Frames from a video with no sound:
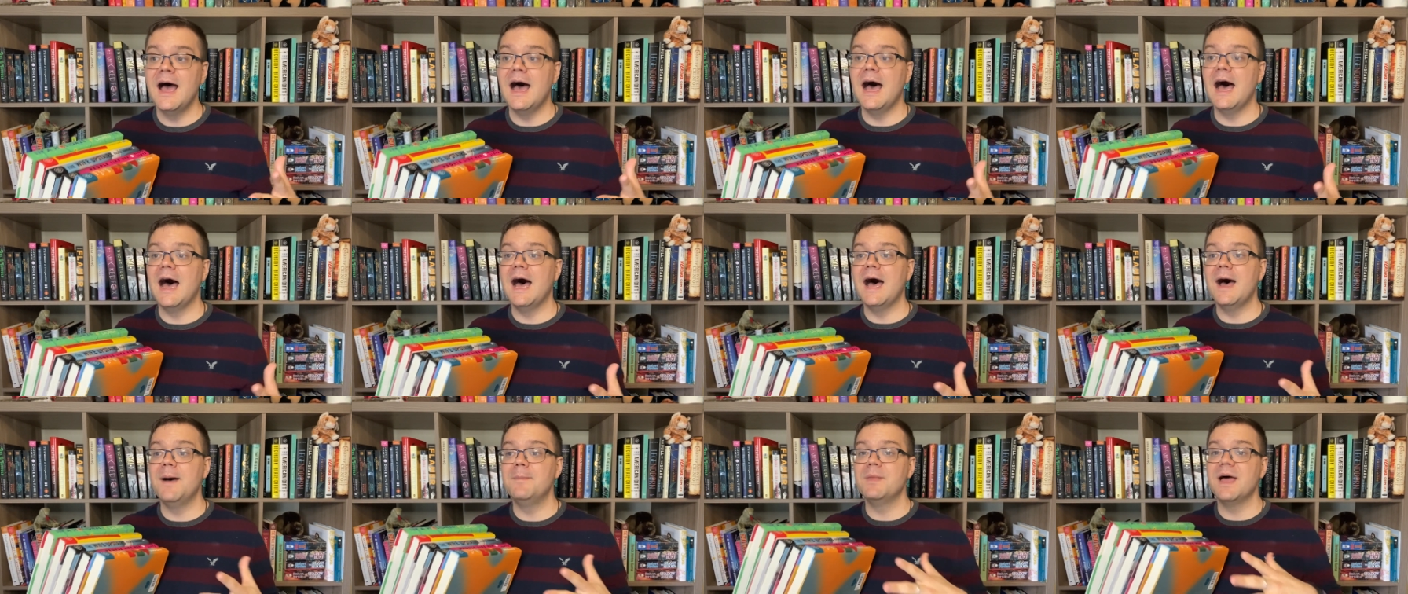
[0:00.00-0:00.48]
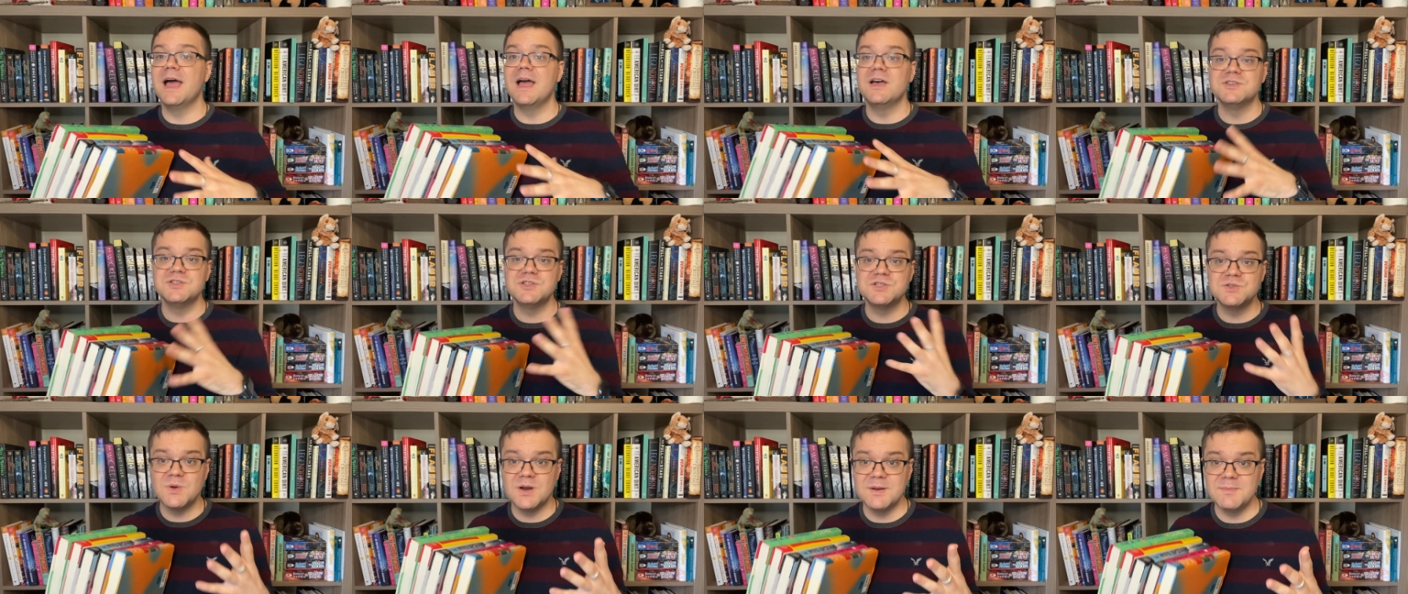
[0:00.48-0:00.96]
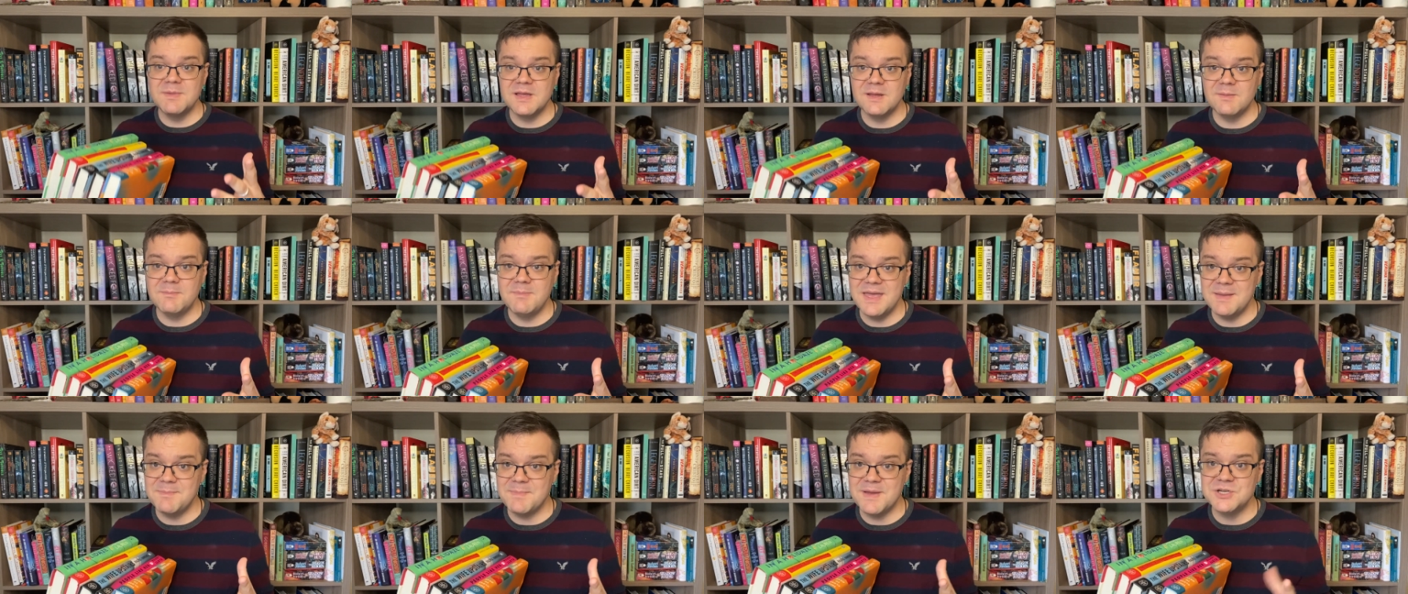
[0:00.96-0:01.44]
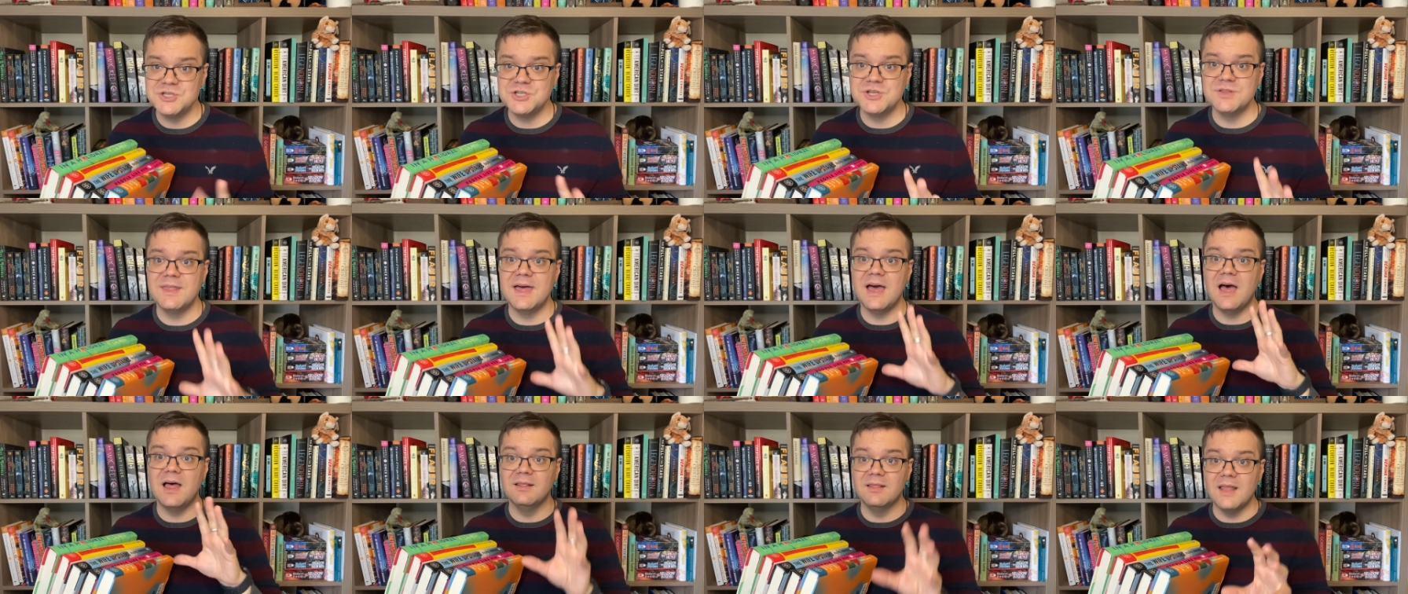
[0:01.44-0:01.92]
I also just want to make mention
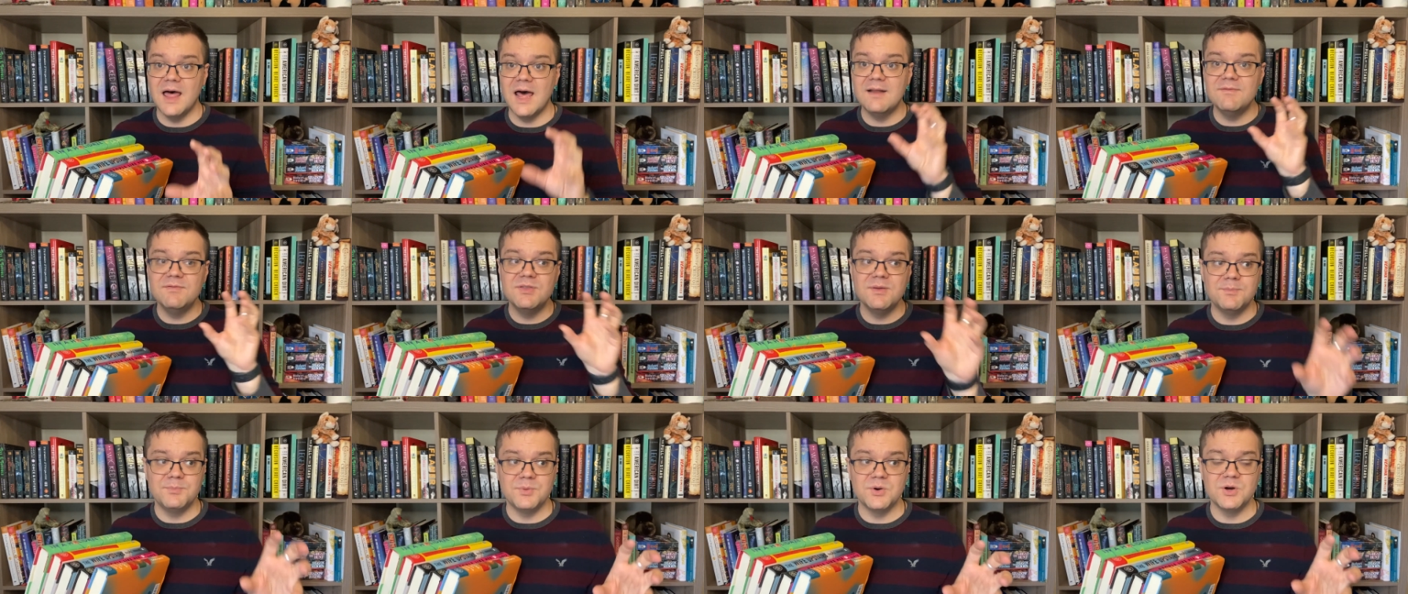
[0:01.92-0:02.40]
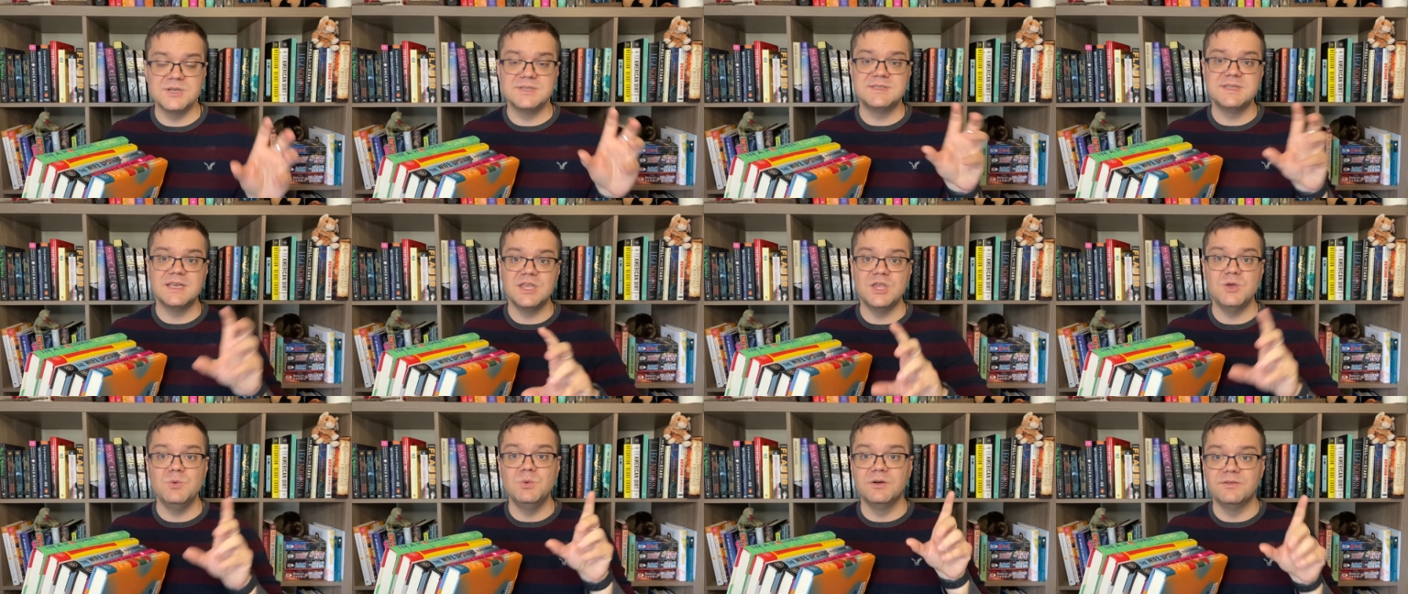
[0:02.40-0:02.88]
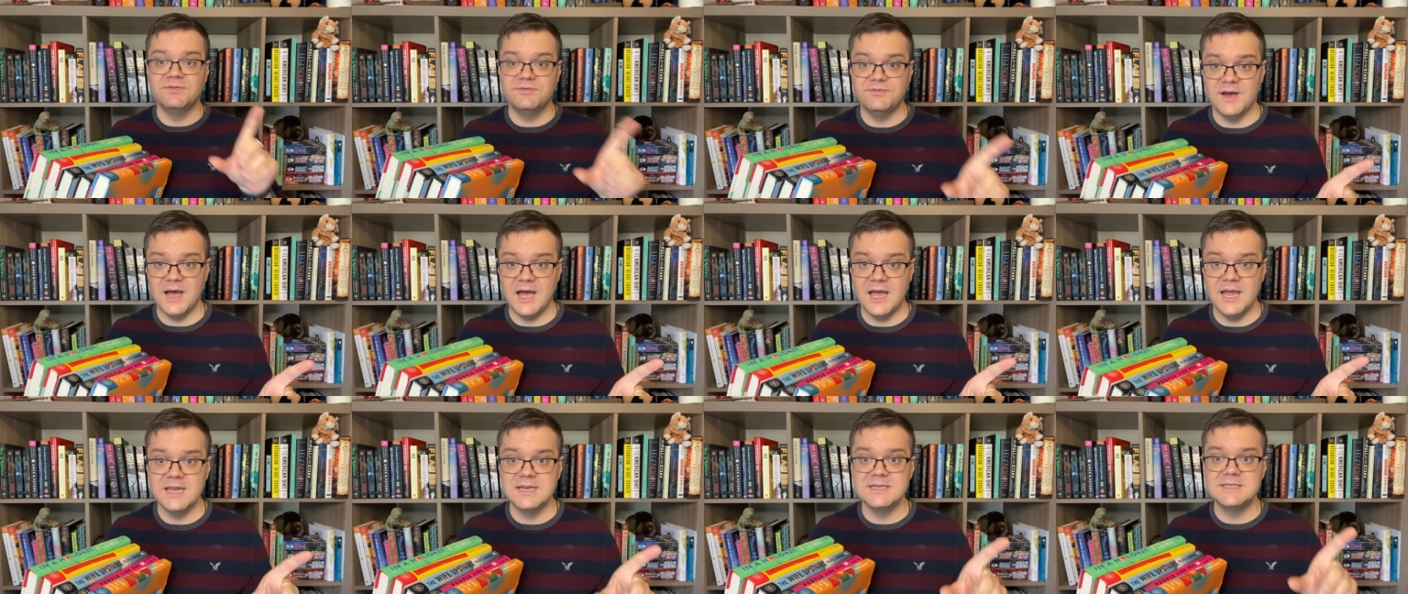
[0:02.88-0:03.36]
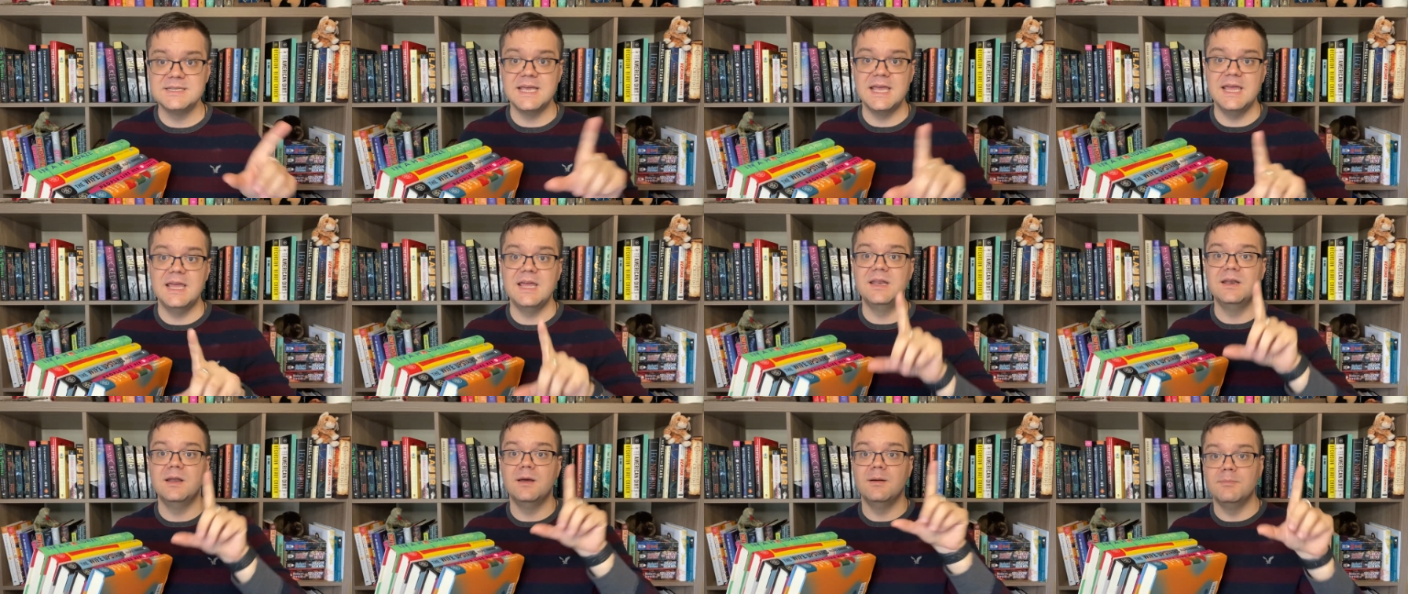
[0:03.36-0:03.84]
that a lot of the books that you will find
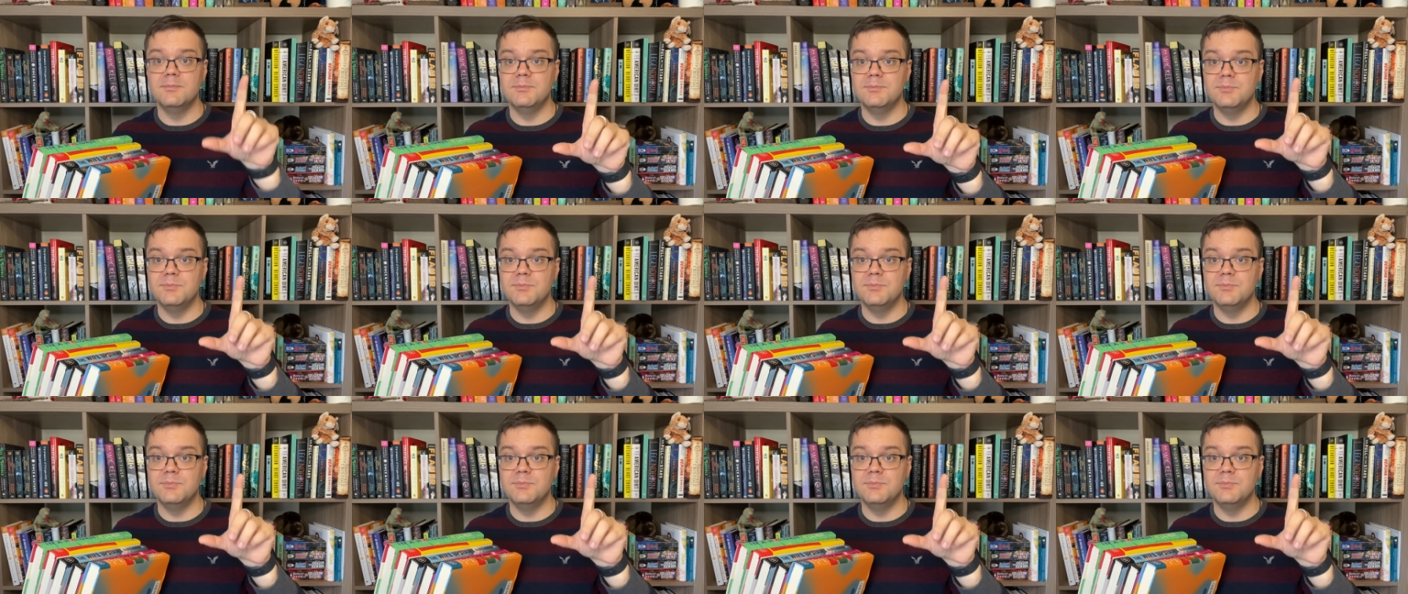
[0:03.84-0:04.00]
in